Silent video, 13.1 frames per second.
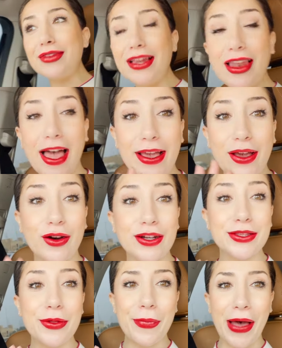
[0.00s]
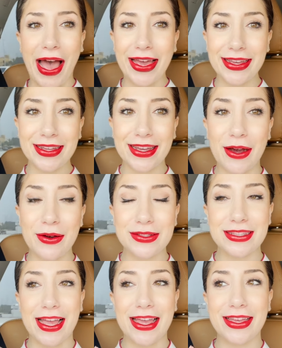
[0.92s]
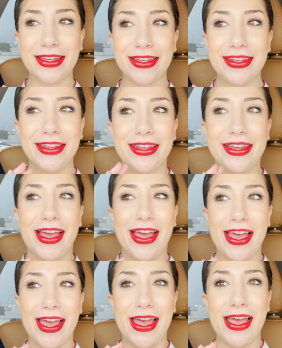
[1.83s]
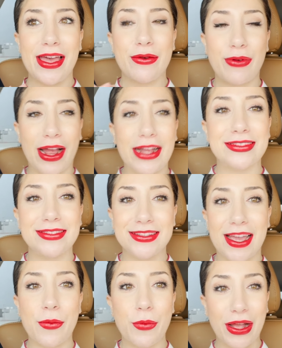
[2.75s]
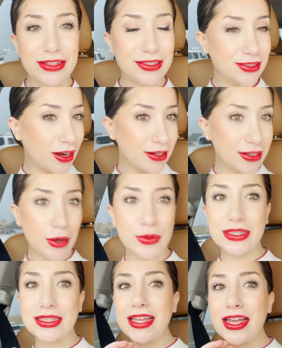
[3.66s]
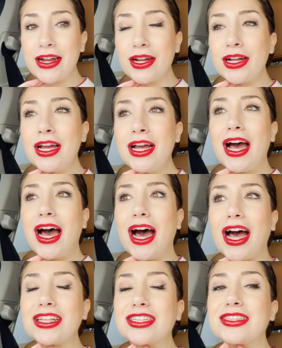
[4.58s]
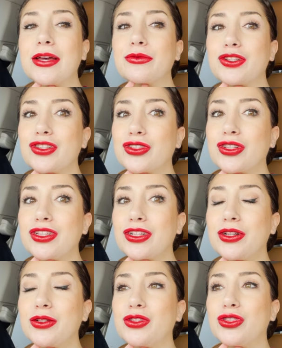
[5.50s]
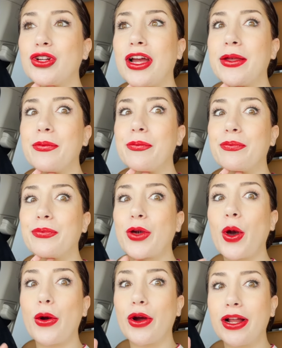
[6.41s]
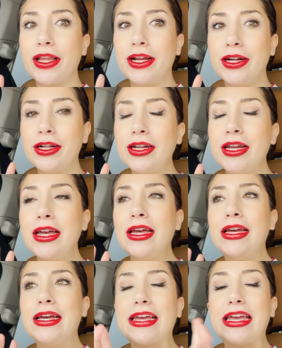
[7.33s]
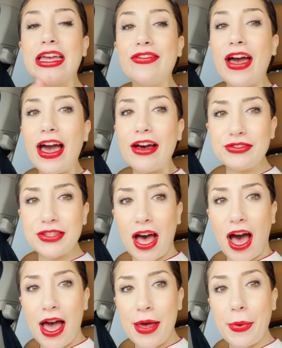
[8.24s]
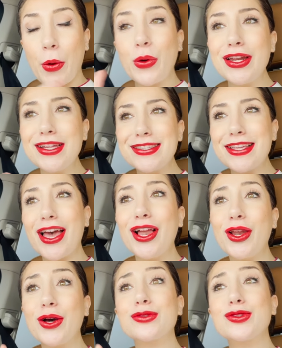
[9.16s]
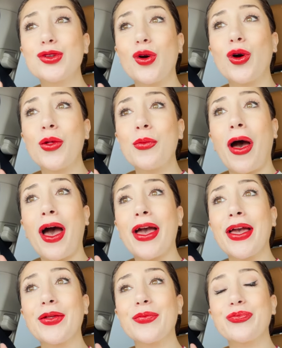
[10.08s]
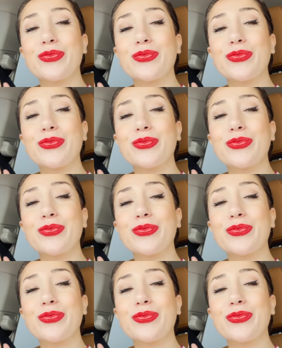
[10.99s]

like on the bank. I was like right at the time we had to start, I was there. And today I'm just gonna go earlier if I have time. I want to say hello to all my